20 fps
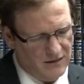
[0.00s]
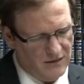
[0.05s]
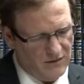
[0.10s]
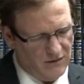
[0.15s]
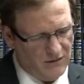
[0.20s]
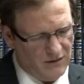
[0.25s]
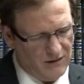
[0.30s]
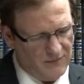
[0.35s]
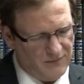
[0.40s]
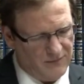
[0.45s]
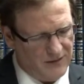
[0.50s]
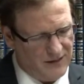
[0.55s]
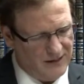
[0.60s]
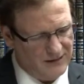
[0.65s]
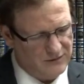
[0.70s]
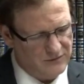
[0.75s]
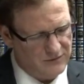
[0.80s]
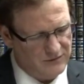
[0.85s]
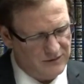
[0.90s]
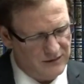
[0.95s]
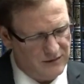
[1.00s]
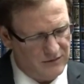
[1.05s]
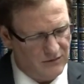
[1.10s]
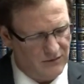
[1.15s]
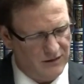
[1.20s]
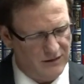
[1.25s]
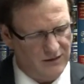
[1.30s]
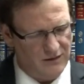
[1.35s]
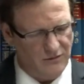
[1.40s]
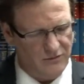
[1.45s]
all apply to the
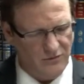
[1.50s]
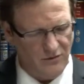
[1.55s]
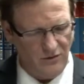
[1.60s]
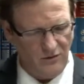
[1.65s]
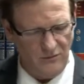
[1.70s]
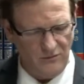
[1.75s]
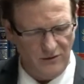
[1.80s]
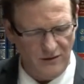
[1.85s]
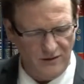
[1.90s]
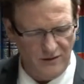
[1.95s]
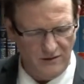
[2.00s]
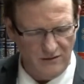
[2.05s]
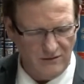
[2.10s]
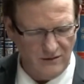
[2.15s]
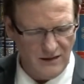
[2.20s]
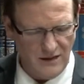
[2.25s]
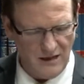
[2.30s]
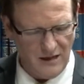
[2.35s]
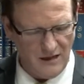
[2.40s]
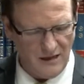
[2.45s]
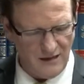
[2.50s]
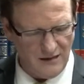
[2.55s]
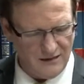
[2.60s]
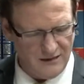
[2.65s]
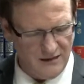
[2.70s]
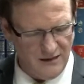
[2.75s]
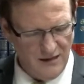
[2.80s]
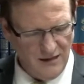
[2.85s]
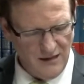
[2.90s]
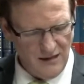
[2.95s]
Kohen Gadol, whether or not
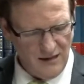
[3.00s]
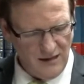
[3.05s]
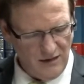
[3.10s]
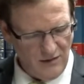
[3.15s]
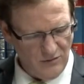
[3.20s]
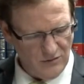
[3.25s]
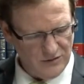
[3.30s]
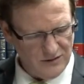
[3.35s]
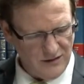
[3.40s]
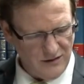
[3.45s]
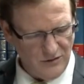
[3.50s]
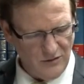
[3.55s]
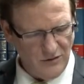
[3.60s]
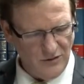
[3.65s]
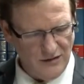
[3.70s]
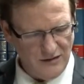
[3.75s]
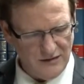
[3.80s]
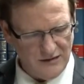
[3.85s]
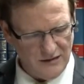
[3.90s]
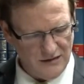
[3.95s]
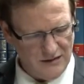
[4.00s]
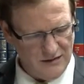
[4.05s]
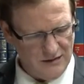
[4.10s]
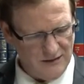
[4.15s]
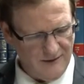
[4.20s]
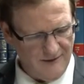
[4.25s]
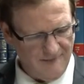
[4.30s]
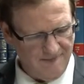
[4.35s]
he was anointed.